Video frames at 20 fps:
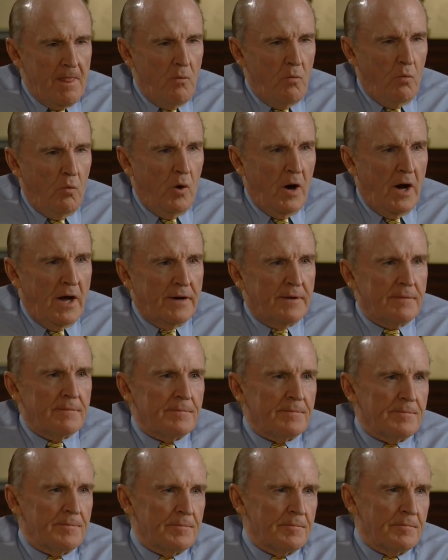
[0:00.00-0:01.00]
1,
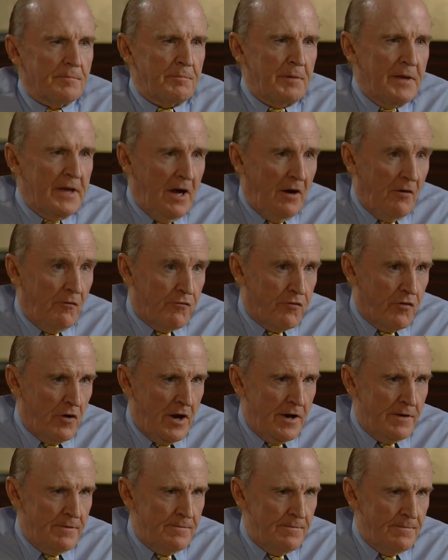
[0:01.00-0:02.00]
be out
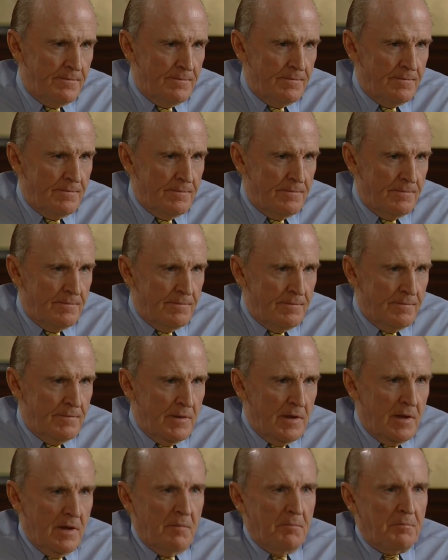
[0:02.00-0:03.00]
front,
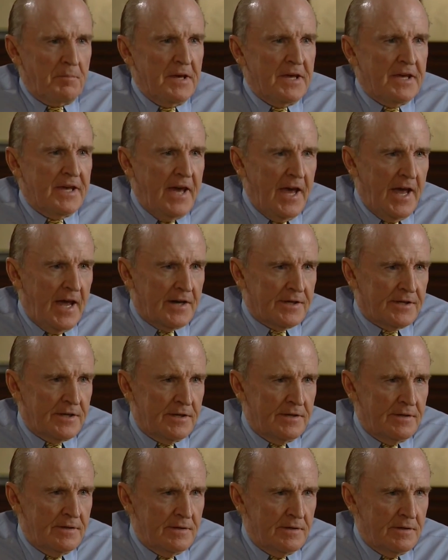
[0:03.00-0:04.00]
be
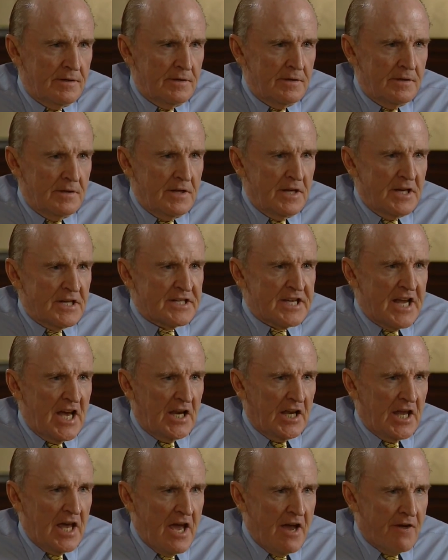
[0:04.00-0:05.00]
candid,
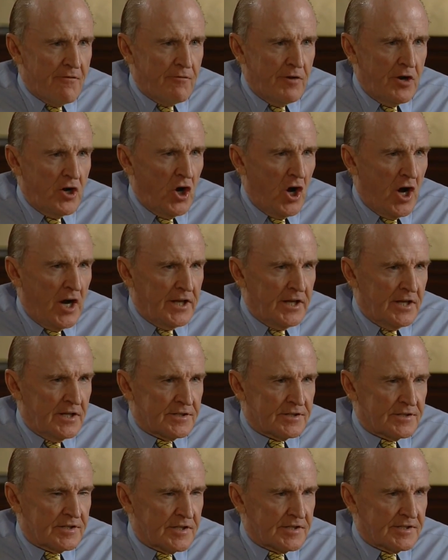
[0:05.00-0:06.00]
tell every
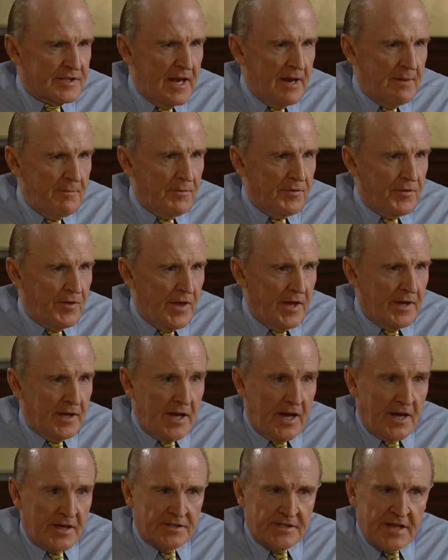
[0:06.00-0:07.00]
audience the same thing,
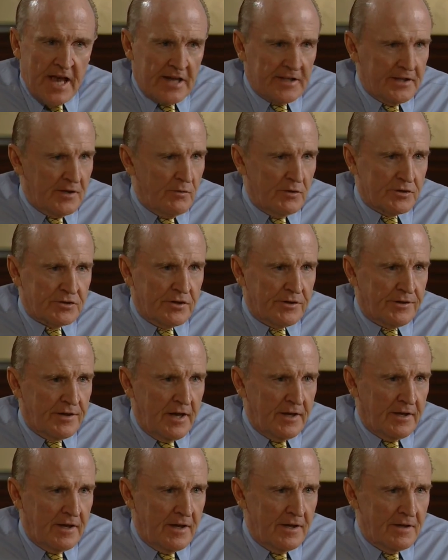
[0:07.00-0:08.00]
exactly what you're
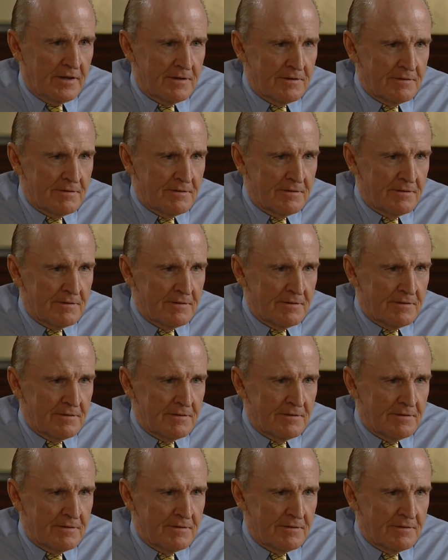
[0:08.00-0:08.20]
thinking.